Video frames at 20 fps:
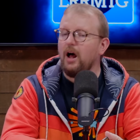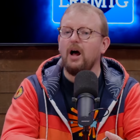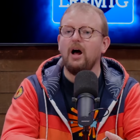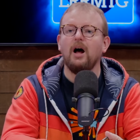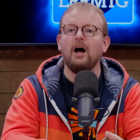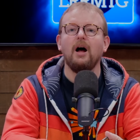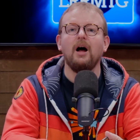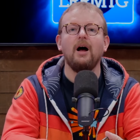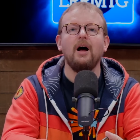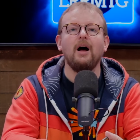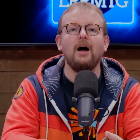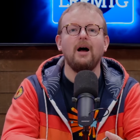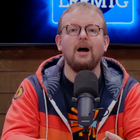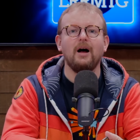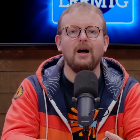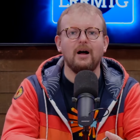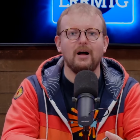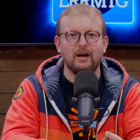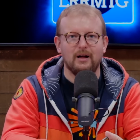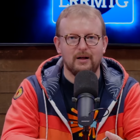
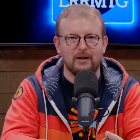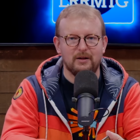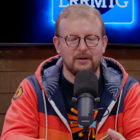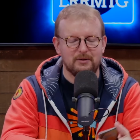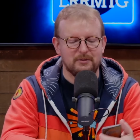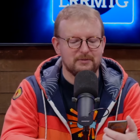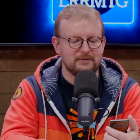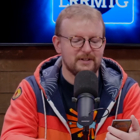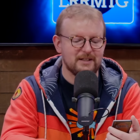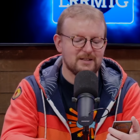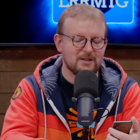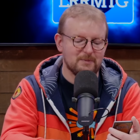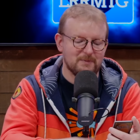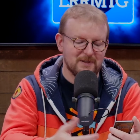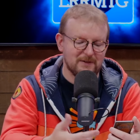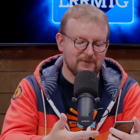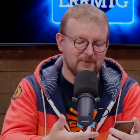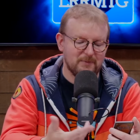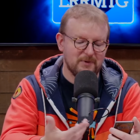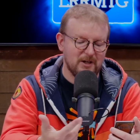Oh, this will
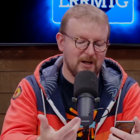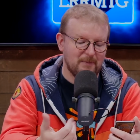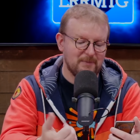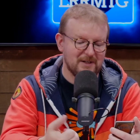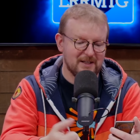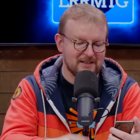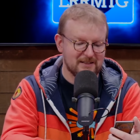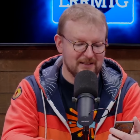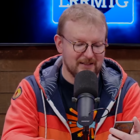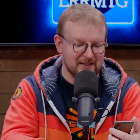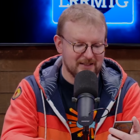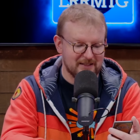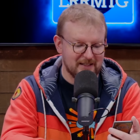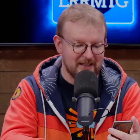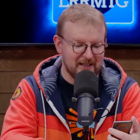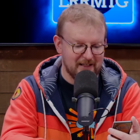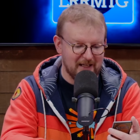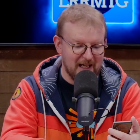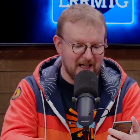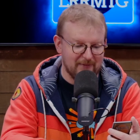be from the Obnixilis
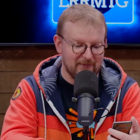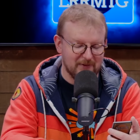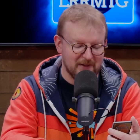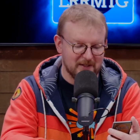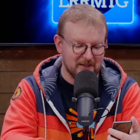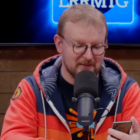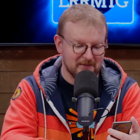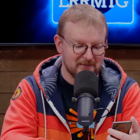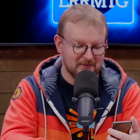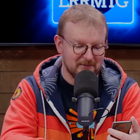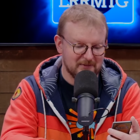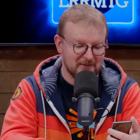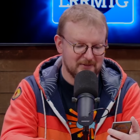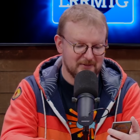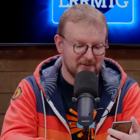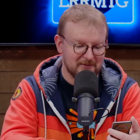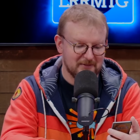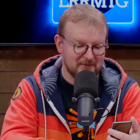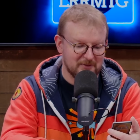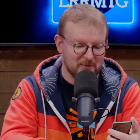half of the
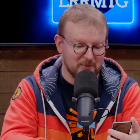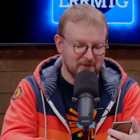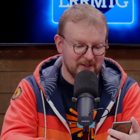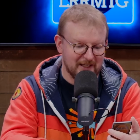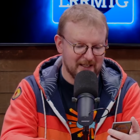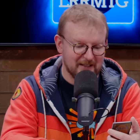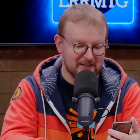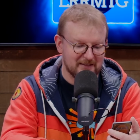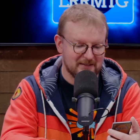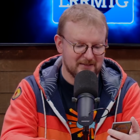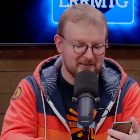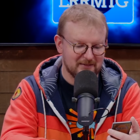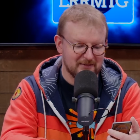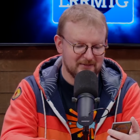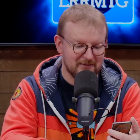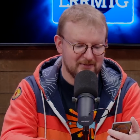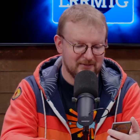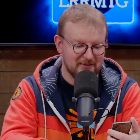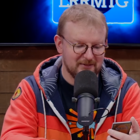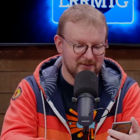Dual Decks.
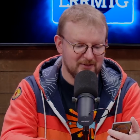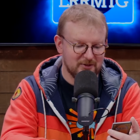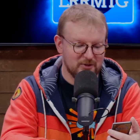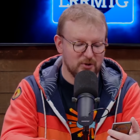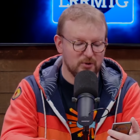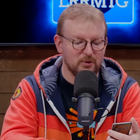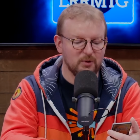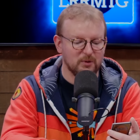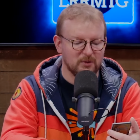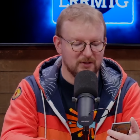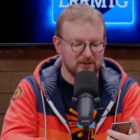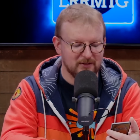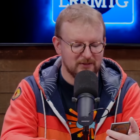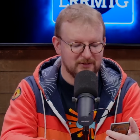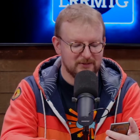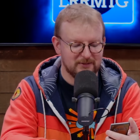Cool.